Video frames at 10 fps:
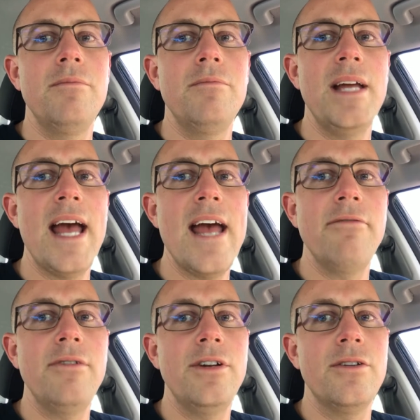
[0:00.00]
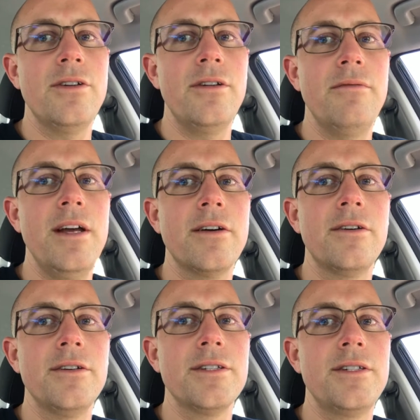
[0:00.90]
Behave when you're in the
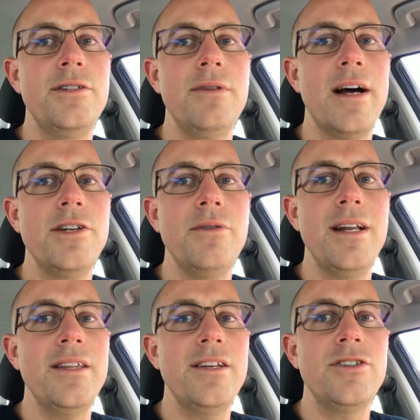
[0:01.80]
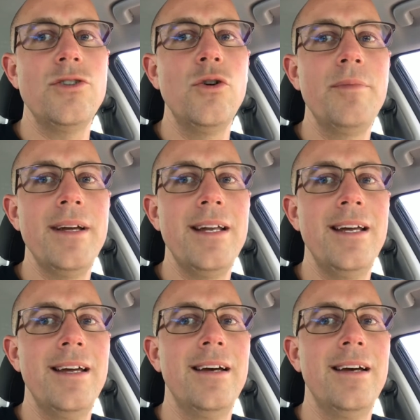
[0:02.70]
vehicles. Do not do anything stupid.